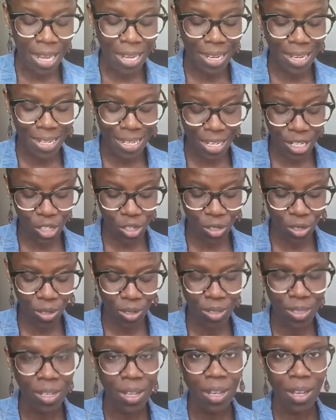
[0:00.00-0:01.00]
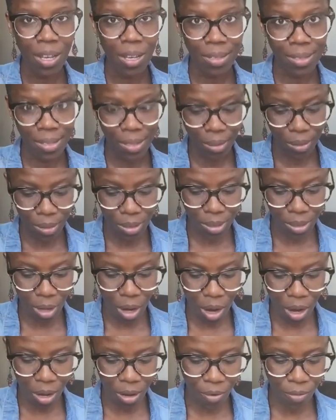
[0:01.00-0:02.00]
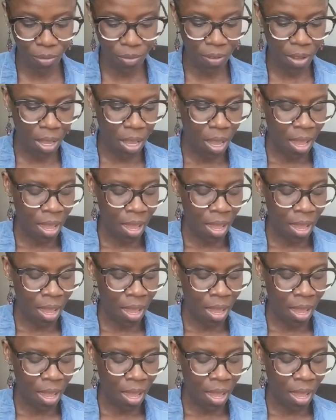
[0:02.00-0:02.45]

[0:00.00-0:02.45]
conditioners, a silk scarf,